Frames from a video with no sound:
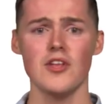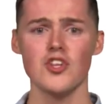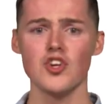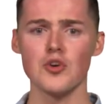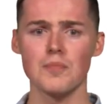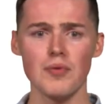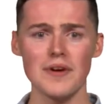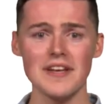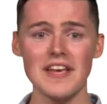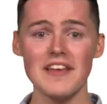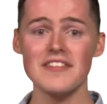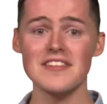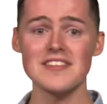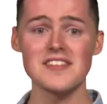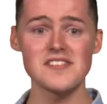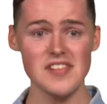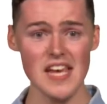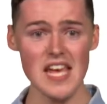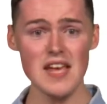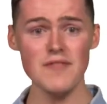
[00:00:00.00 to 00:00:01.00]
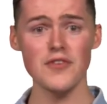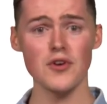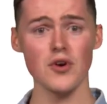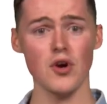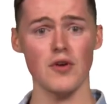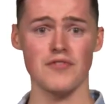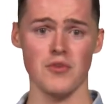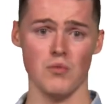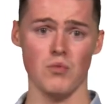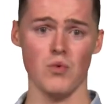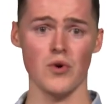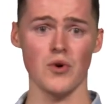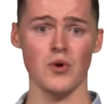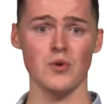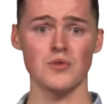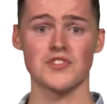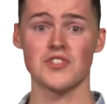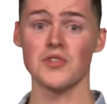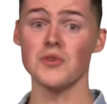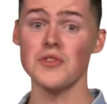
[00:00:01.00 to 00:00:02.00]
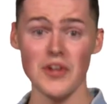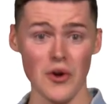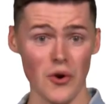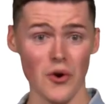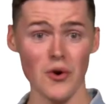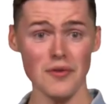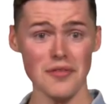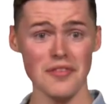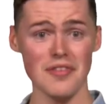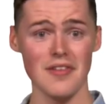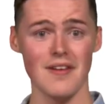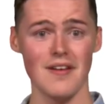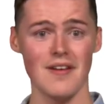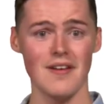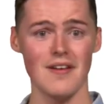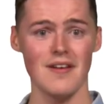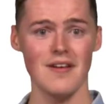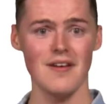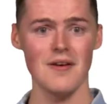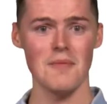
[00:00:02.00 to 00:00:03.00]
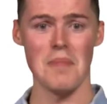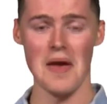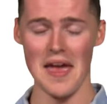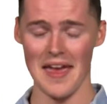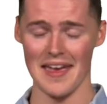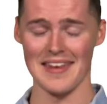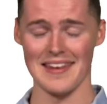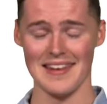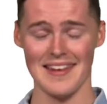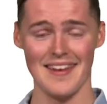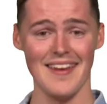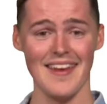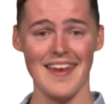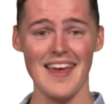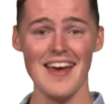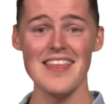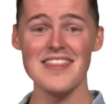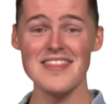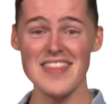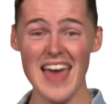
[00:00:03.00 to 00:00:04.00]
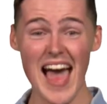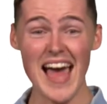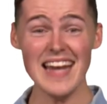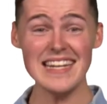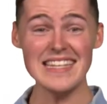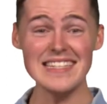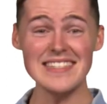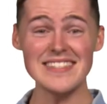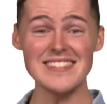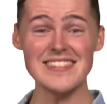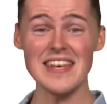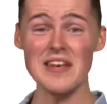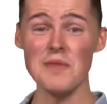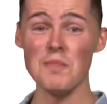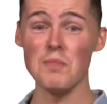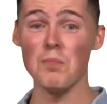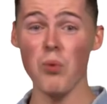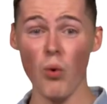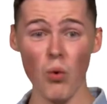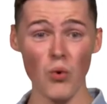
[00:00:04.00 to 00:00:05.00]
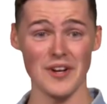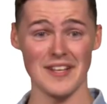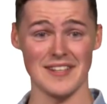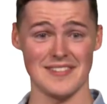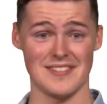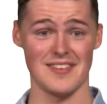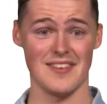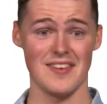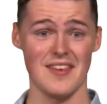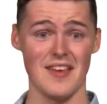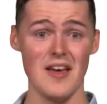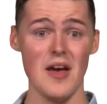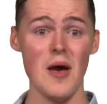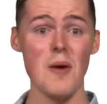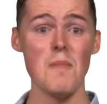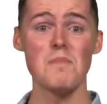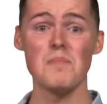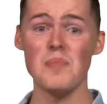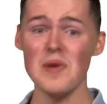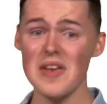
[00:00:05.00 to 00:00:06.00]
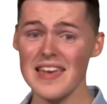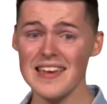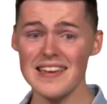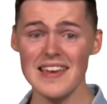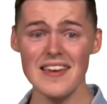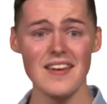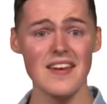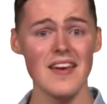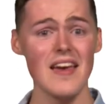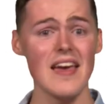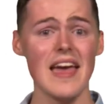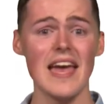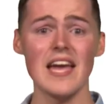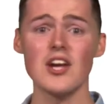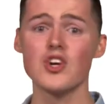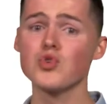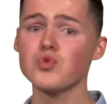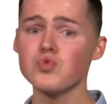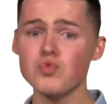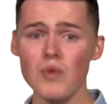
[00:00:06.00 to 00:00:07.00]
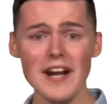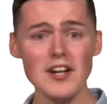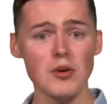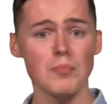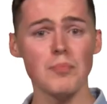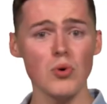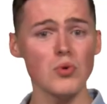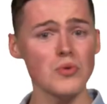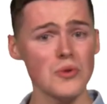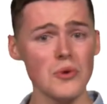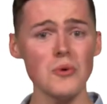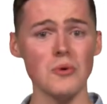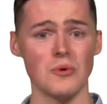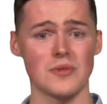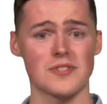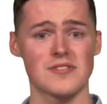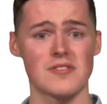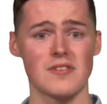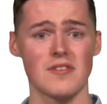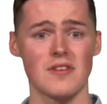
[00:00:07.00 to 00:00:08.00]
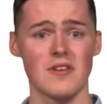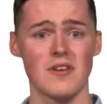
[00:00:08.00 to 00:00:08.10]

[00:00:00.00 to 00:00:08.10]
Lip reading: You're bringing the savior of the world to the earth? Man, that is important. Big, incredible news.